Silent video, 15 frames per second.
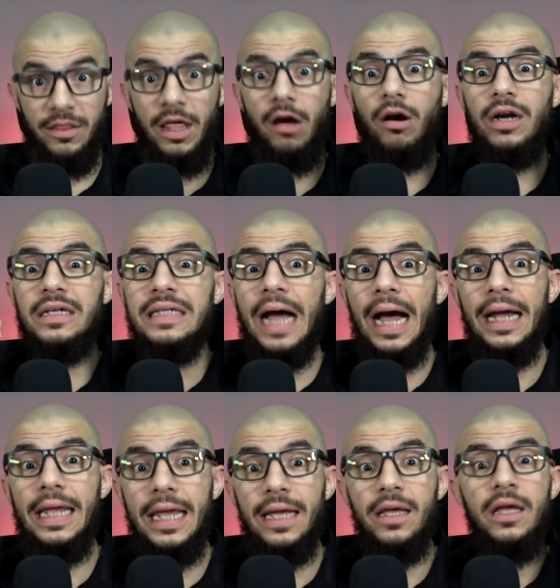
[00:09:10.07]
They are
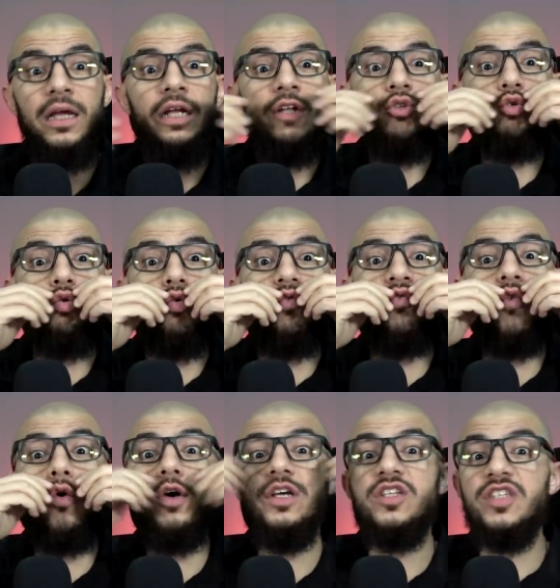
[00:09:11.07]
dying to
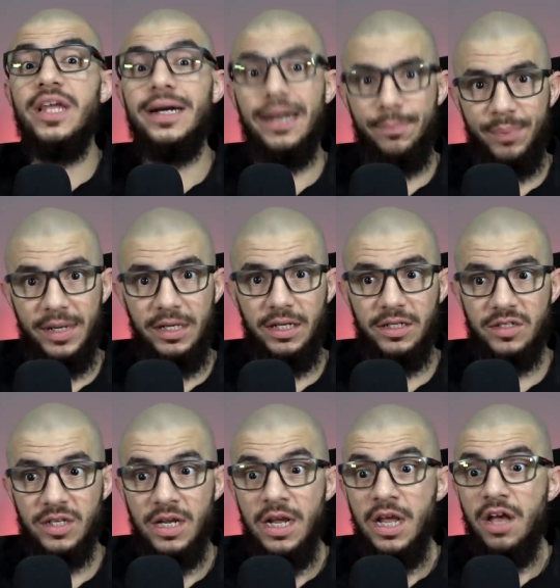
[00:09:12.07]
voice their
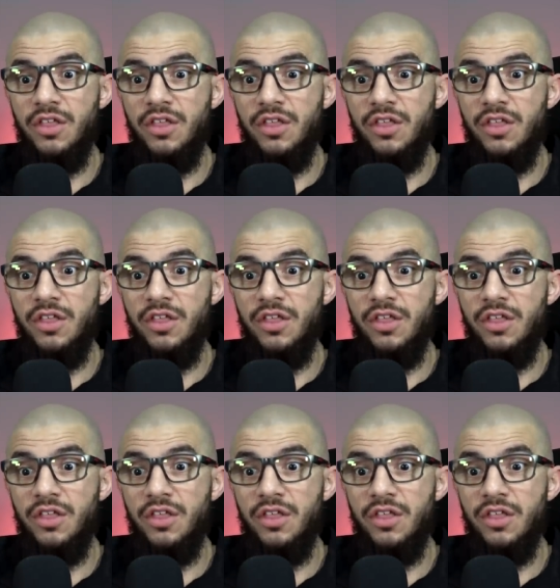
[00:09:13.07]
opinions.